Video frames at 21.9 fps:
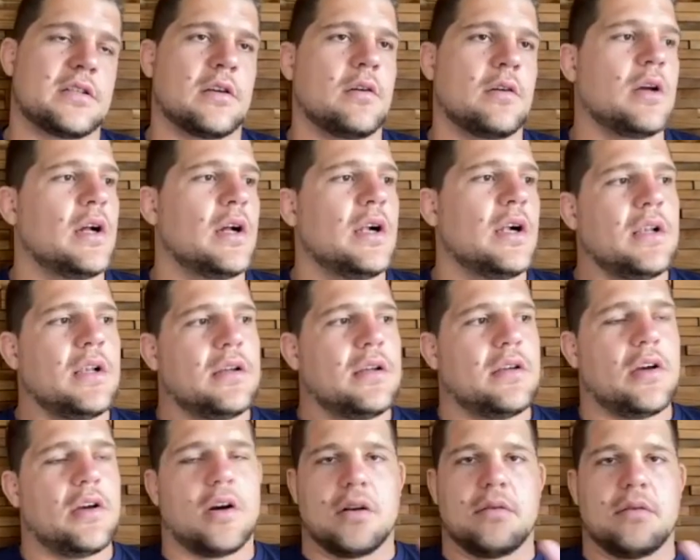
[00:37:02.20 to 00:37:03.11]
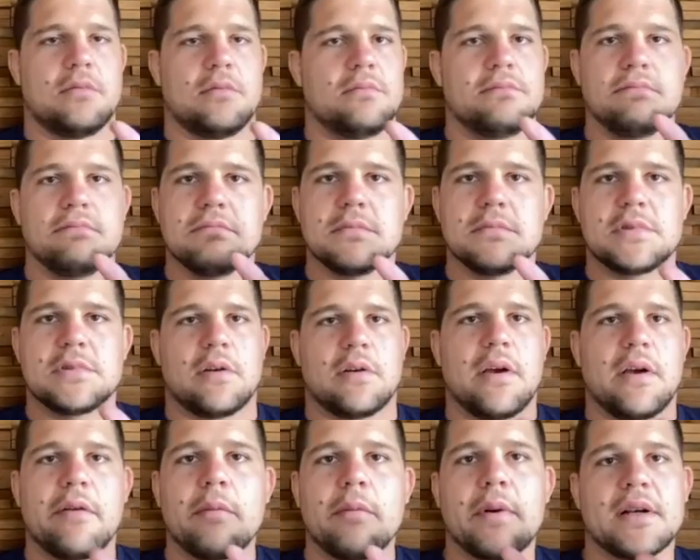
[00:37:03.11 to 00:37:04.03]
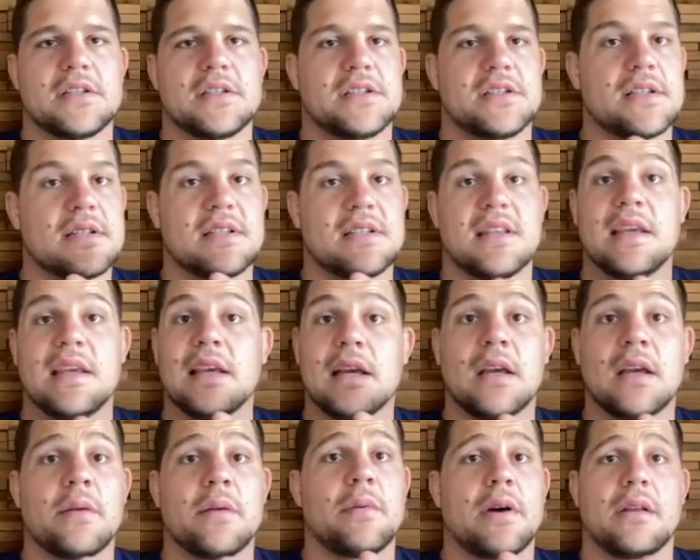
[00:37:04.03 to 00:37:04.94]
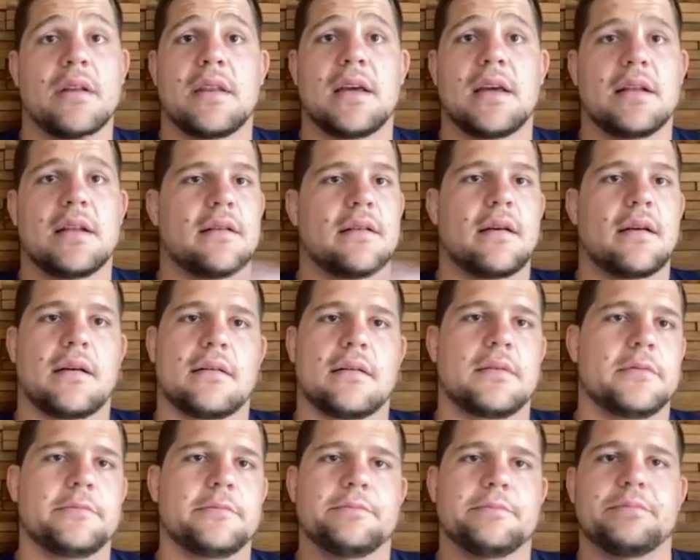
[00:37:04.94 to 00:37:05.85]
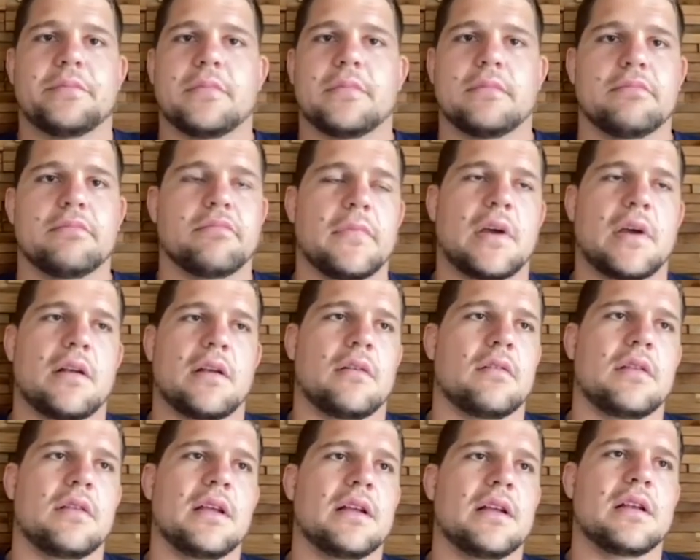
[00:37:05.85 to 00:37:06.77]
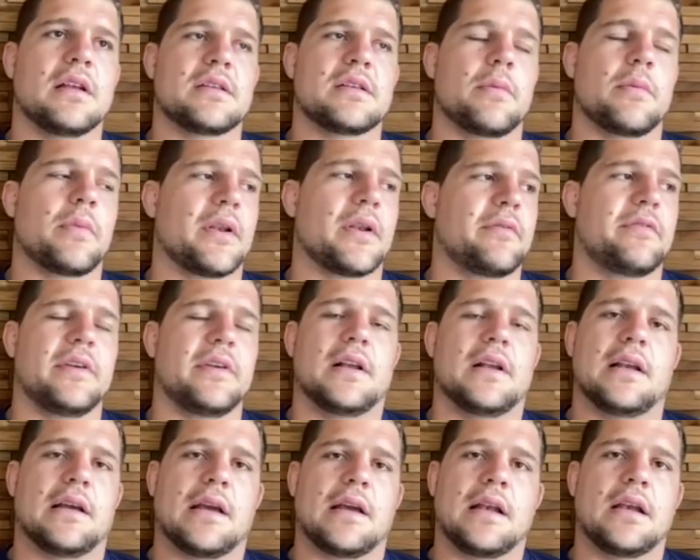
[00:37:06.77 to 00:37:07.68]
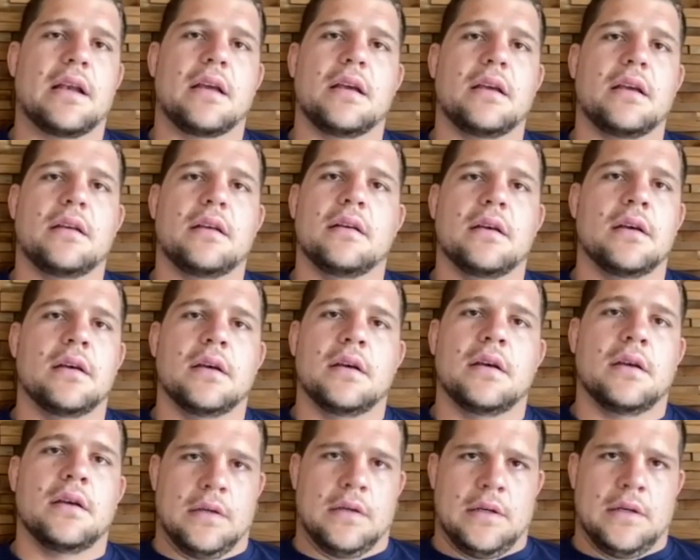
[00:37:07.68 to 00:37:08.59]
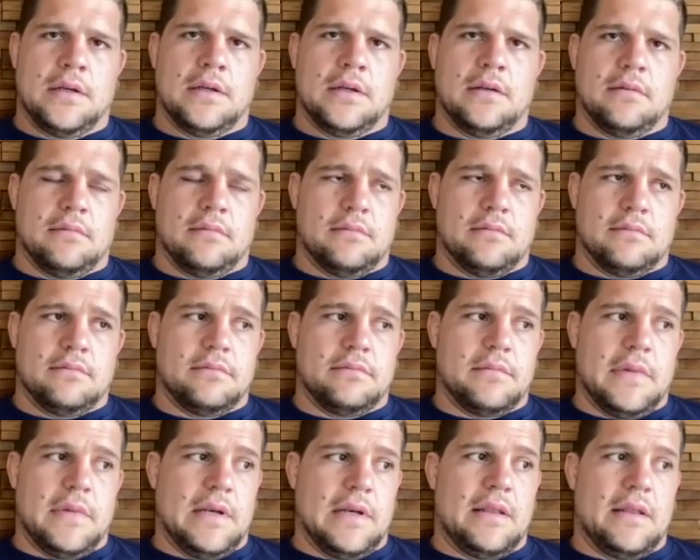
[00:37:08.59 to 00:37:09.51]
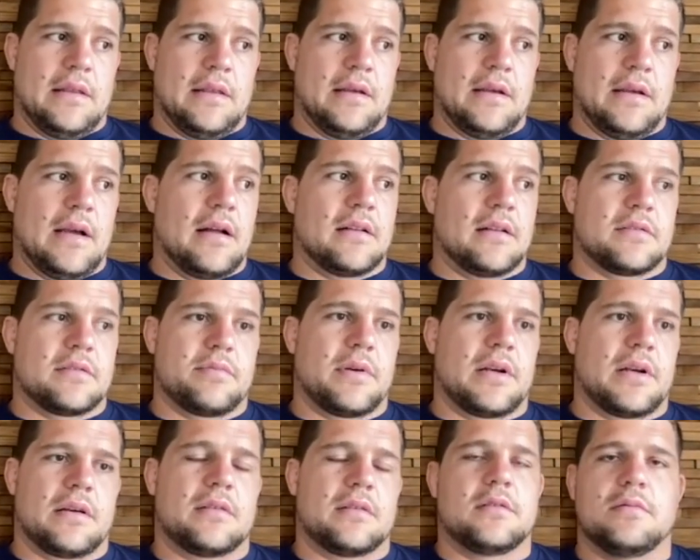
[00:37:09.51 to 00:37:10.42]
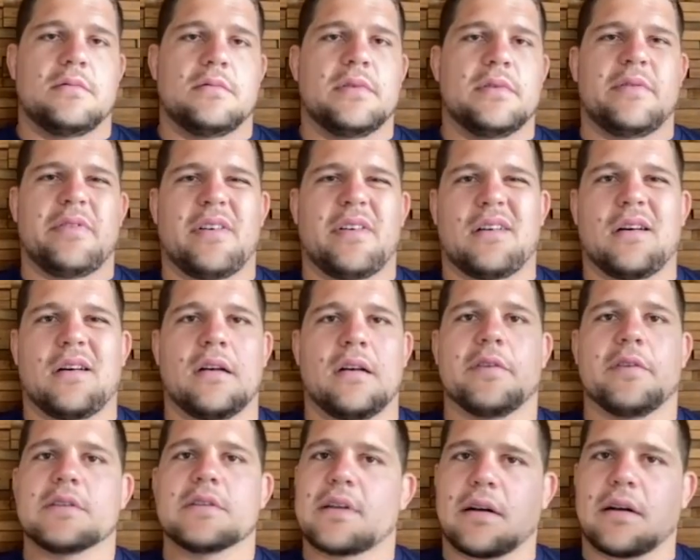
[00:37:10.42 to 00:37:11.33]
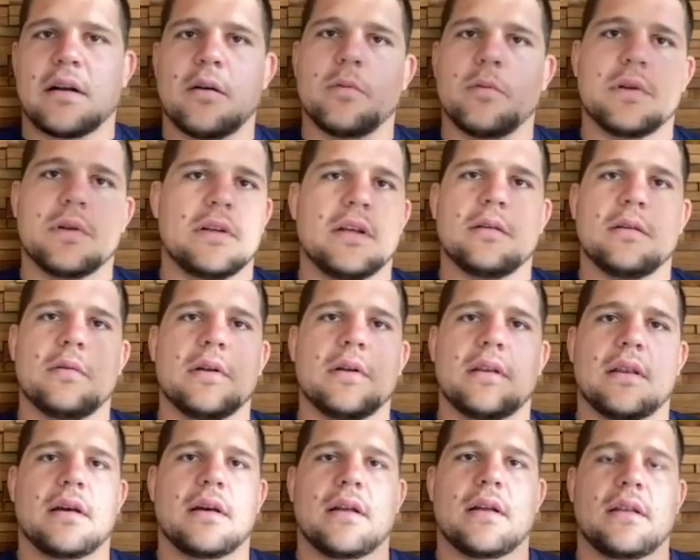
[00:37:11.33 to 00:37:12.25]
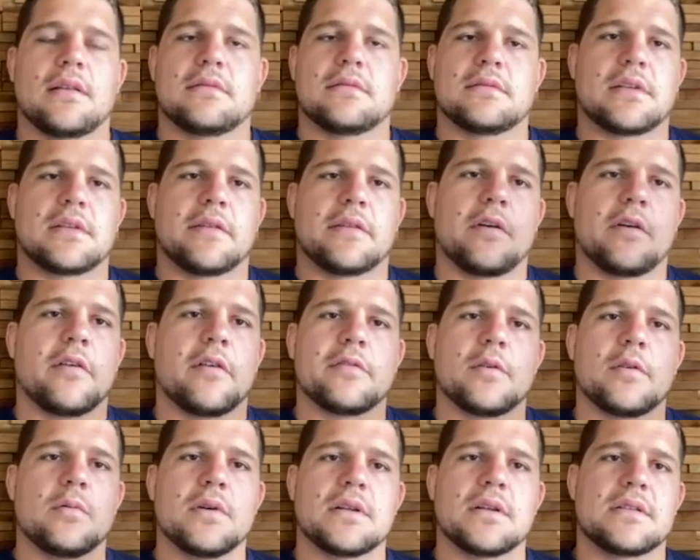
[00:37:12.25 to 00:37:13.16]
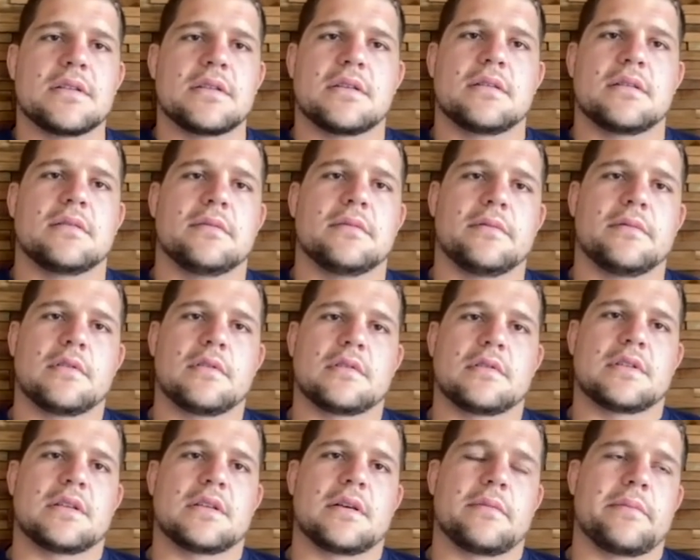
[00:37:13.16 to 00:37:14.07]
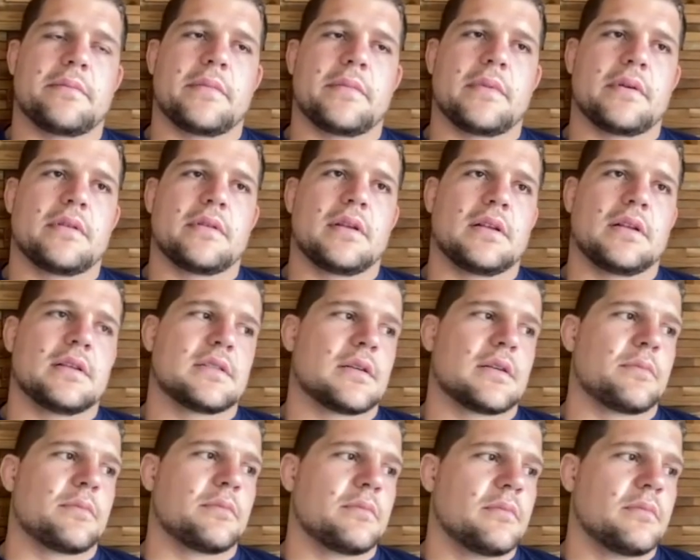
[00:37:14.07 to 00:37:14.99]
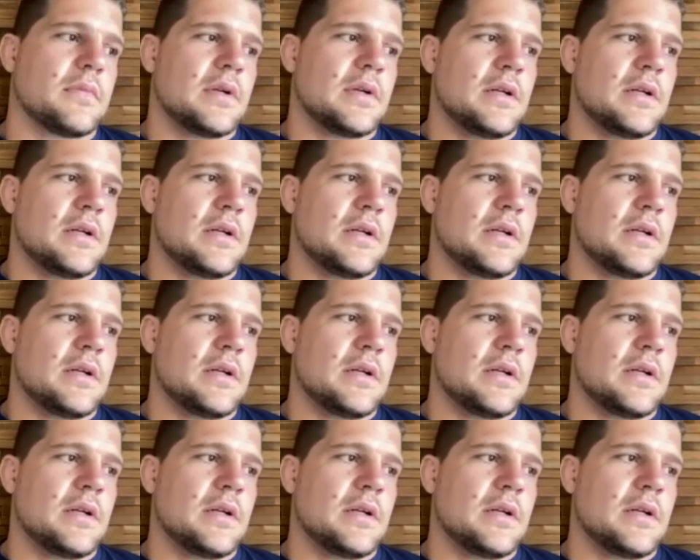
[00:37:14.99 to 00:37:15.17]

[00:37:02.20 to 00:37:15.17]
so yeah so everybody's just thinking about that like i don't think there's anybody feeling any anything else but like it kind of feels like now we'll deal with the other stuff afterwards because um, i think there's some